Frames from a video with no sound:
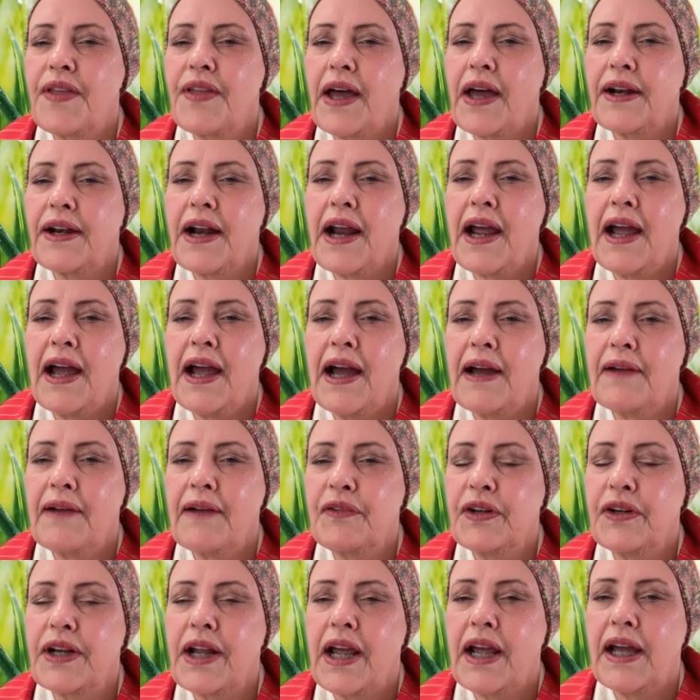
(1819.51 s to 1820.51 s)
that
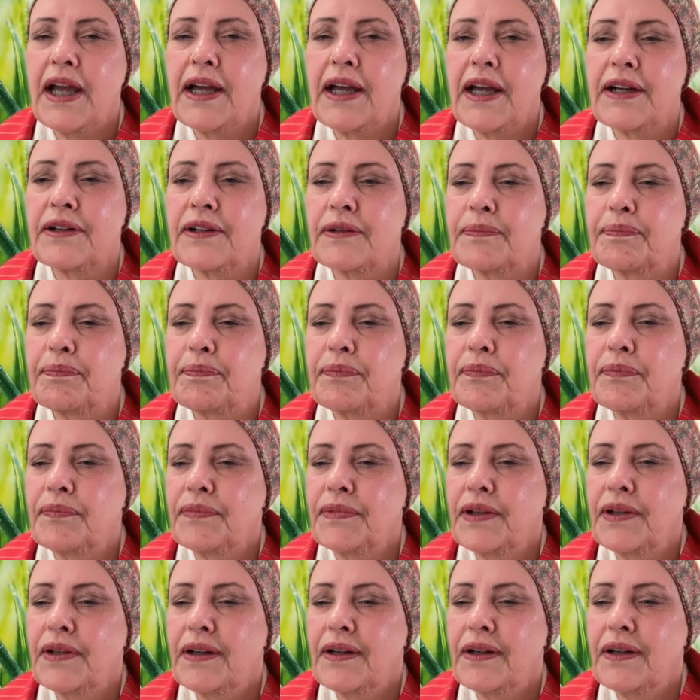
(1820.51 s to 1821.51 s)
half an atom
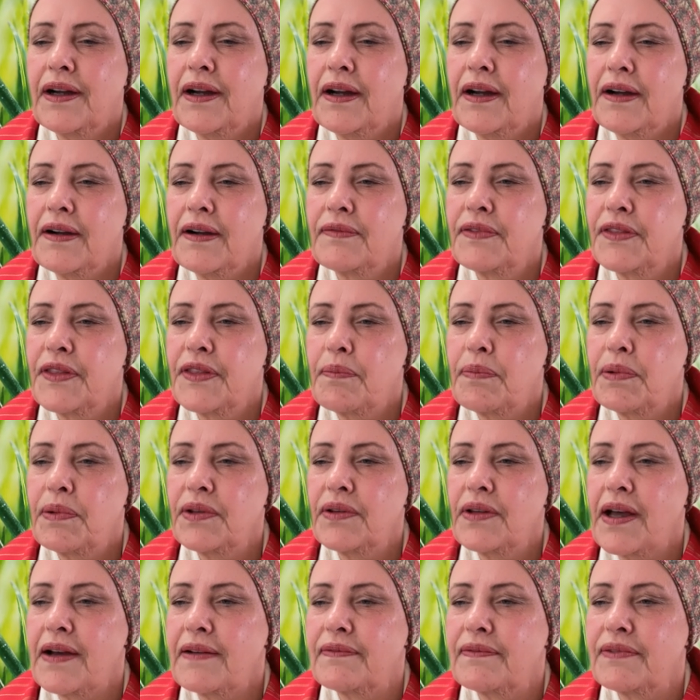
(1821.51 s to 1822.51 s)
of the
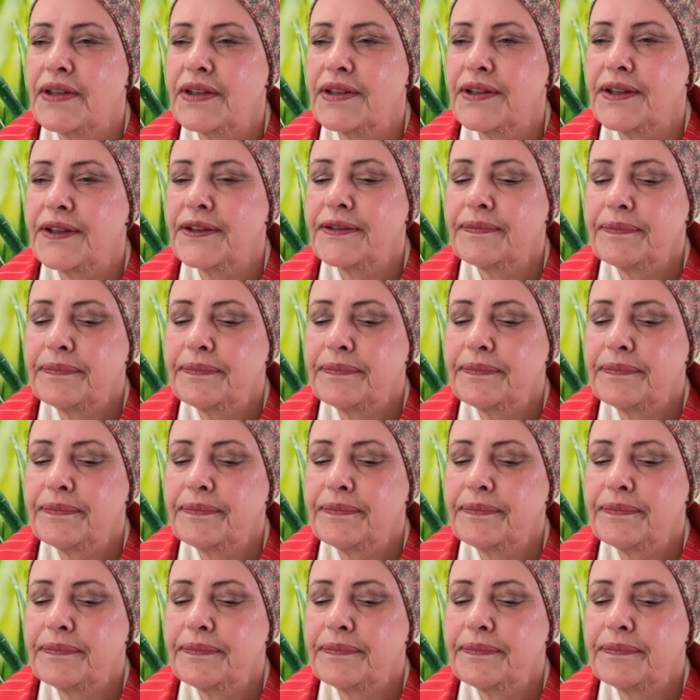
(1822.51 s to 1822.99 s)
beloved.